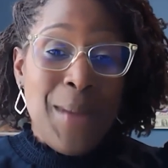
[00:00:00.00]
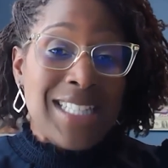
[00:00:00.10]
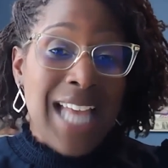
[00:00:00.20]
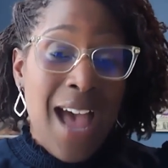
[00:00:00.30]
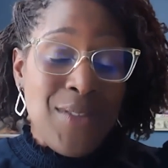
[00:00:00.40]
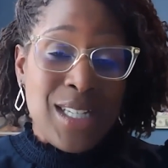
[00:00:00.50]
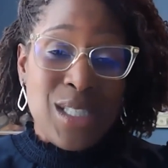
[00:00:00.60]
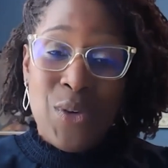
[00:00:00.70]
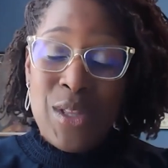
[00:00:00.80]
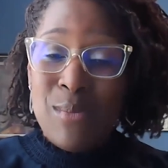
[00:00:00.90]
as advocates
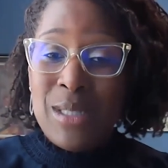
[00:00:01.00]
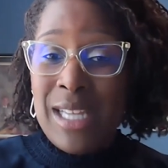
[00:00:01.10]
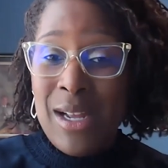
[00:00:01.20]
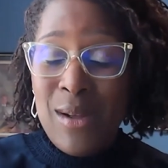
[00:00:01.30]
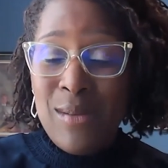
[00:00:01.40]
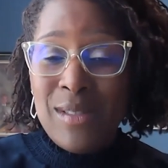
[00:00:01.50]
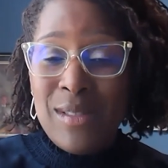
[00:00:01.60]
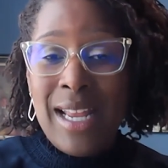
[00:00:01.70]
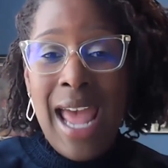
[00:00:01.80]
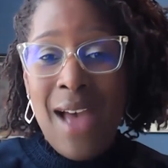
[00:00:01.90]
for themselves
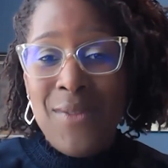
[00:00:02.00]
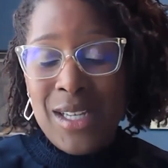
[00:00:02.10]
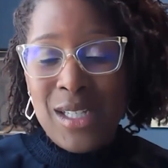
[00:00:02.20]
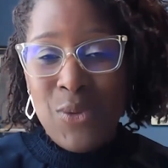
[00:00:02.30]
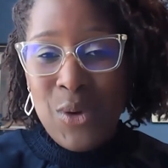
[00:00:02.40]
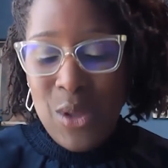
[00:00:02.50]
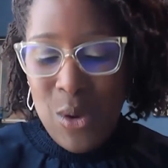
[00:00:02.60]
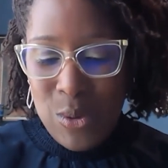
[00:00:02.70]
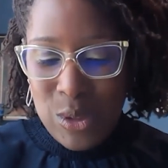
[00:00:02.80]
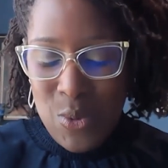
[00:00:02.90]
and advocates for
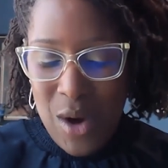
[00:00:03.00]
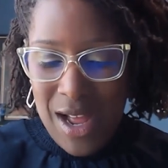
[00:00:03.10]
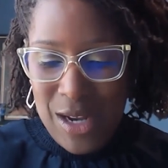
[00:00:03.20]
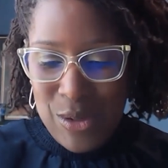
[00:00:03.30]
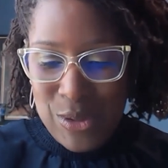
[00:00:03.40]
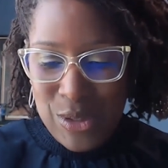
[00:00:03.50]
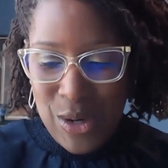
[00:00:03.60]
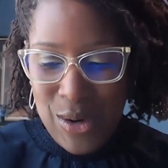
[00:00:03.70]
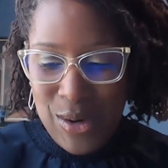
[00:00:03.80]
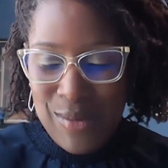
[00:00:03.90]
those who are
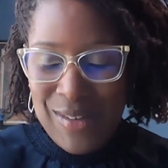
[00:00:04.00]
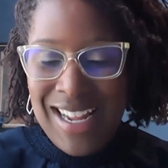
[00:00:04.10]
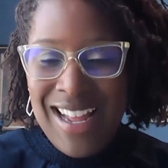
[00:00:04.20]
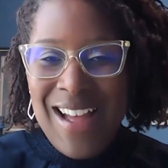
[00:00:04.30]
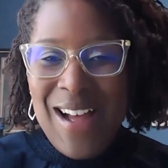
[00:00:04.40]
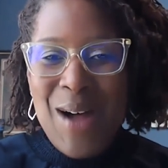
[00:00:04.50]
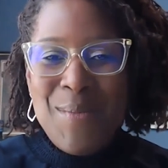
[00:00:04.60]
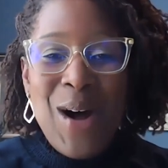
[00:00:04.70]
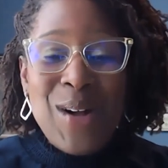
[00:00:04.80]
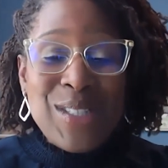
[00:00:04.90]
underserved.
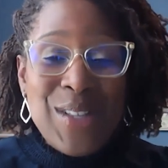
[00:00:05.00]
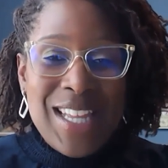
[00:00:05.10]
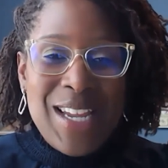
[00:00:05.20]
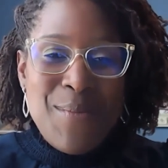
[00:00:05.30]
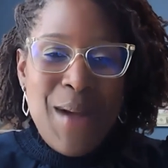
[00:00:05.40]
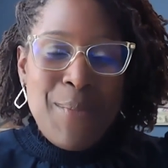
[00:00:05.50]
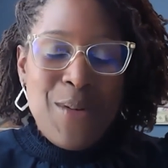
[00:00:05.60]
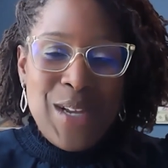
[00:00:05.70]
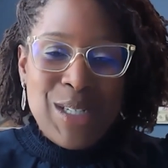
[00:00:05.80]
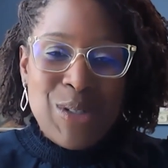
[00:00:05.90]
I also think in my
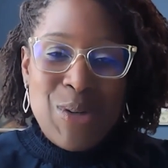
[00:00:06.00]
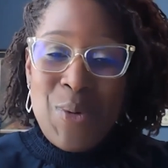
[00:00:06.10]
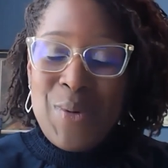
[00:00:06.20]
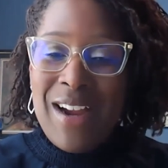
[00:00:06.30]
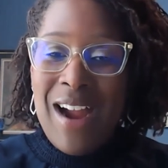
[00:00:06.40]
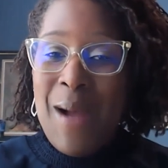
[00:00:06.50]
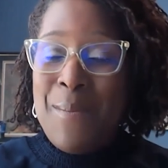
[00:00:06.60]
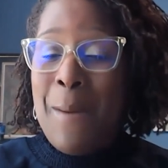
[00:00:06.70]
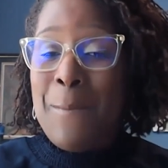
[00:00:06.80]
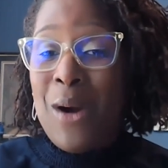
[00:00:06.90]
professional career, how
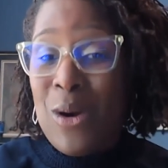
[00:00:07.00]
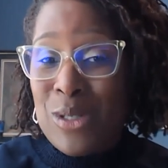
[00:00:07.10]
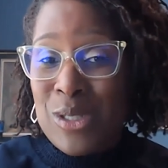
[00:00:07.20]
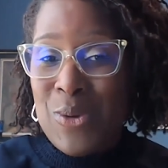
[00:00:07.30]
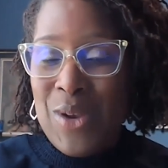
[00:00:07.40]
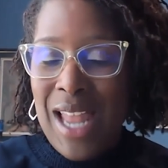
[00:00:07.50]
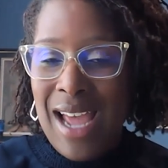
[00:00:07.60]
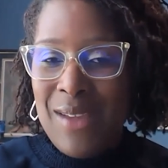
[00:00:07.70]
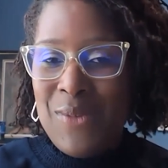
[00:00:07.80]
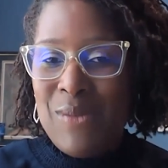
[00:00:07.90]
my personal
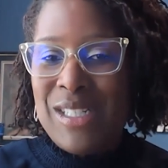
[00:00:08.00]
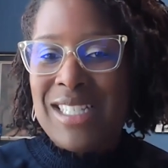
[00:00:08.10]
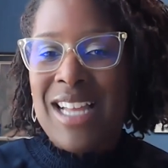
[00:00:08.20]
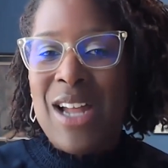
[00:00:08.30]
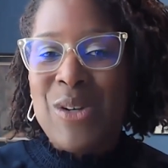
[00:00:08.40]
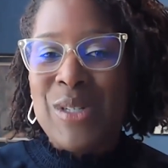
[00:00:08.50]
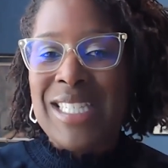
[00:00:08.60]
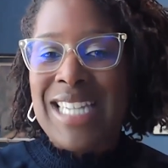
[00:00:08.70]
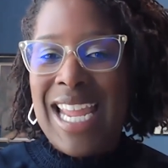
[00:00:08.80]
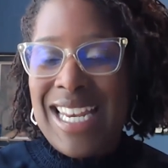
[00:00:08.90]
life of just
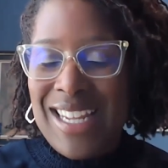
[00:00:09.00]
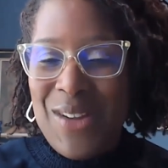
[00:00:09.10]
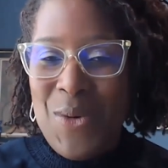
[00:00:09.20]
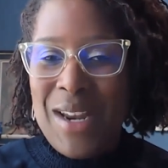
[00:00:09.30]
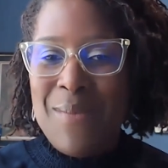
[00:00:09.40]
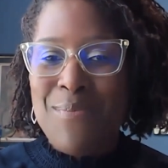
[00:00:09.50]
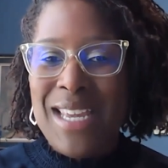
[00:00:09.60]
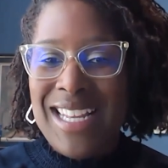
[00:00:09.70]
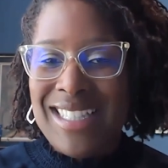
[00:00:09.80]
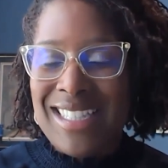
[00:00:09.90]
understanding what it
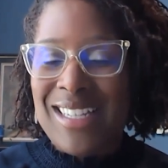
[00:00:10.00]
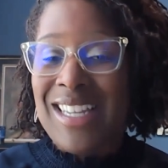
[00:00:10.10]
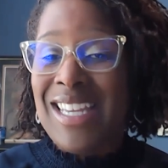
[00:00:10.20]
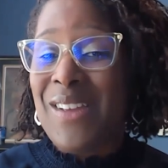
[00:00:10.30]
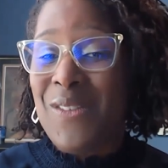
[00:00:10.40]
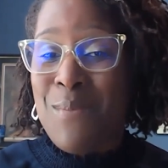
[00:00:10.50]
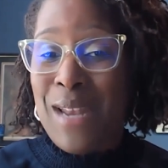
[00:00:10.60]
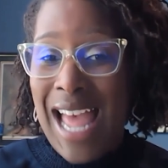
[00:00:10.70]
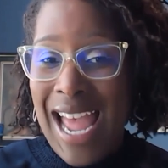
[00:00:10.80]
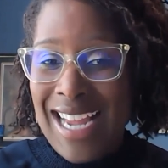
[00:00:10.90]
means to give
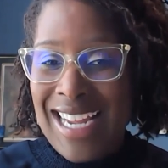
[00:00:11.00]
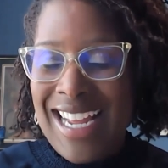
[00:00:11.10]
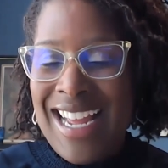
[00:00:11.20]
Black,